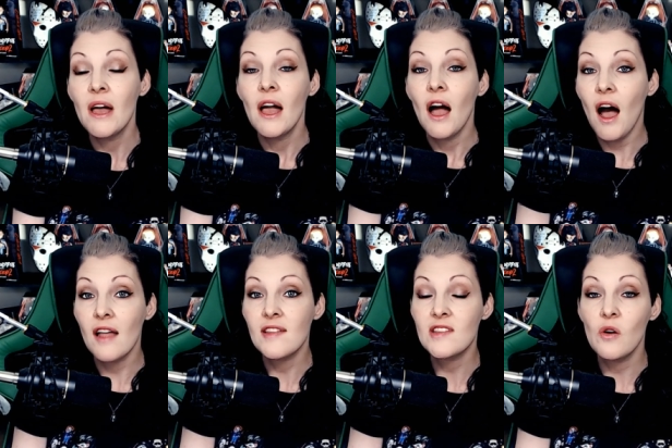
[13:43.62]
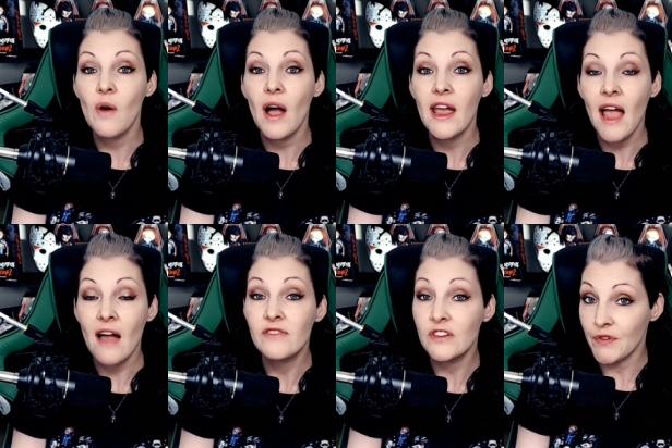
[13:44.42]
Uh, so I
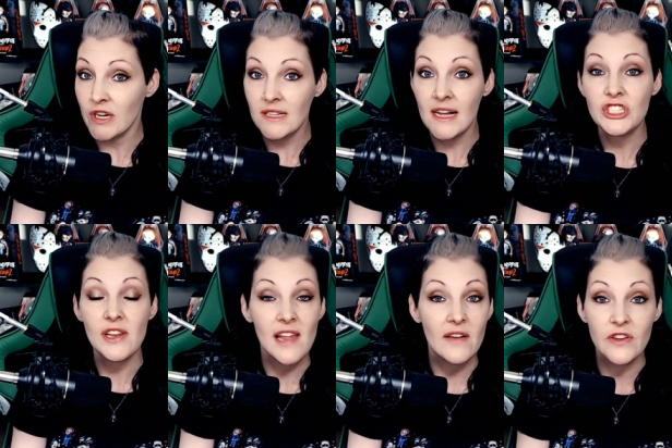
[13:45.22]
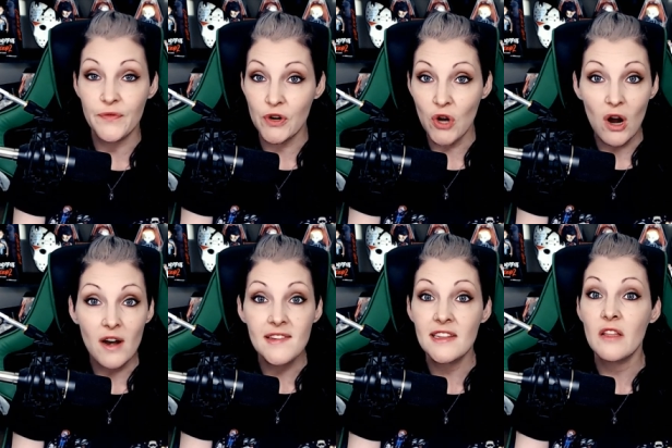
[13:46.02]
have different collections, have different
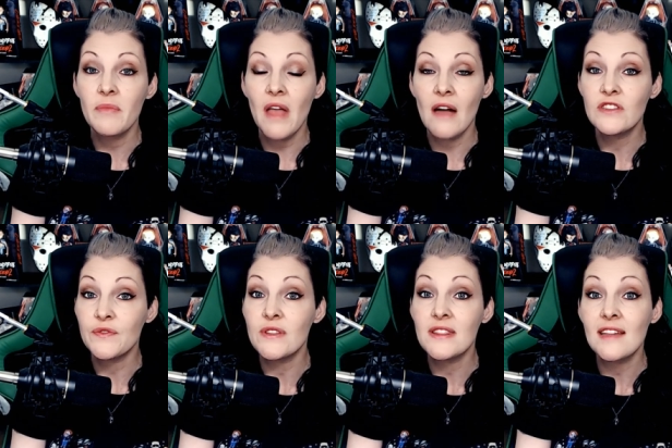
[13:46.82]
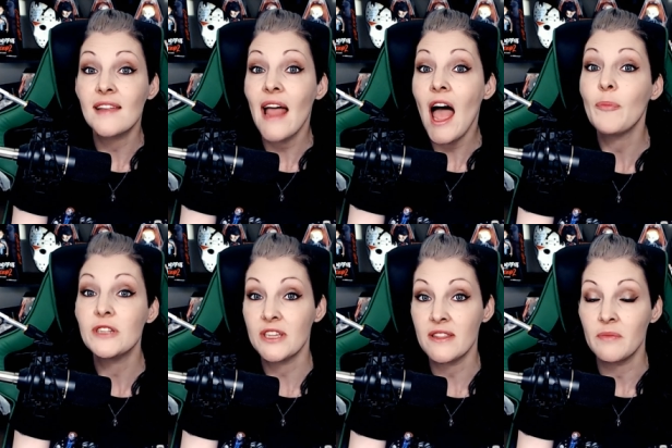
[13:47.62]
cards in them that have different things that happen
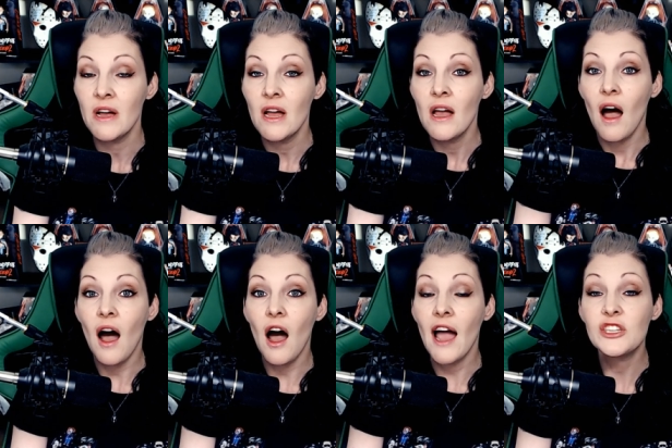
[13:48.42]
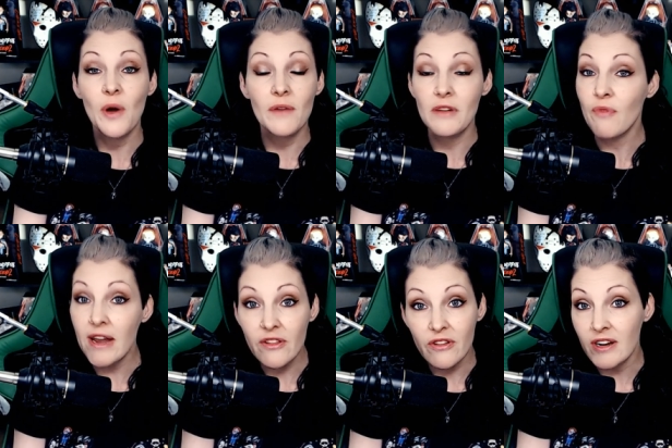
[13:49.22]
to them. Uh, I do have my
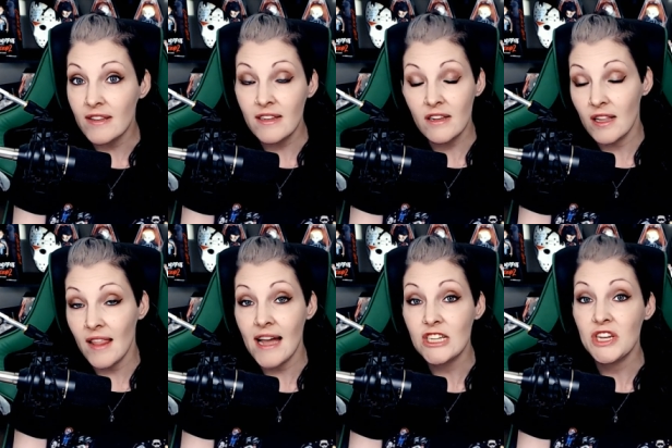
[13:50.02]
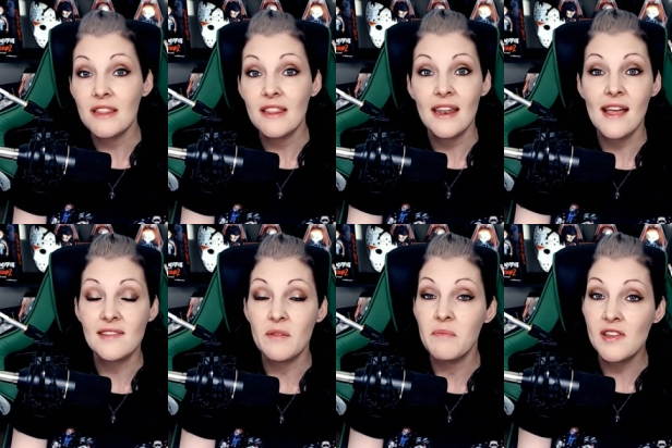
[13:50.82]
regular co collection that has
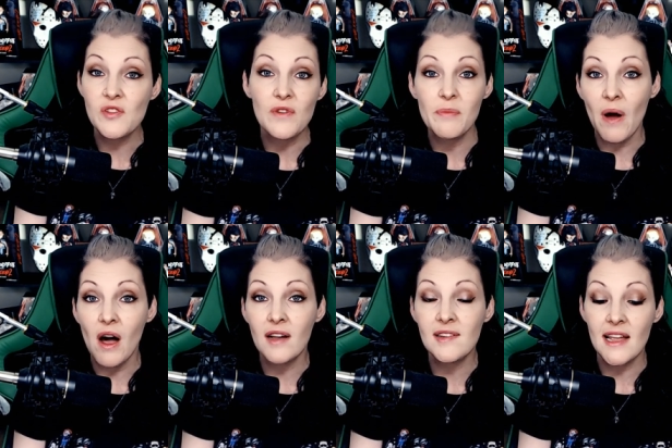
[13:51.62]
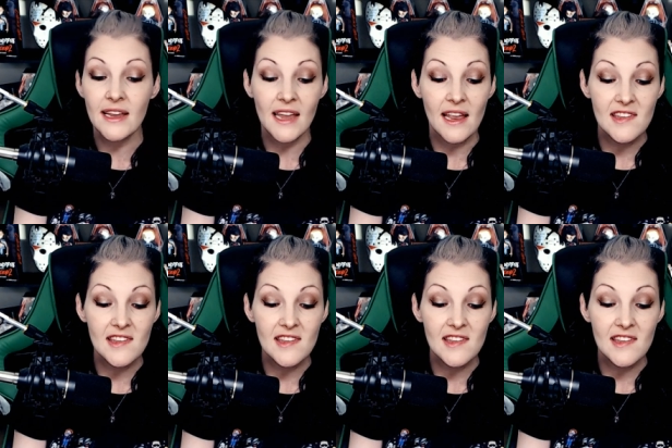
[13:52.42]
a mystery box that gets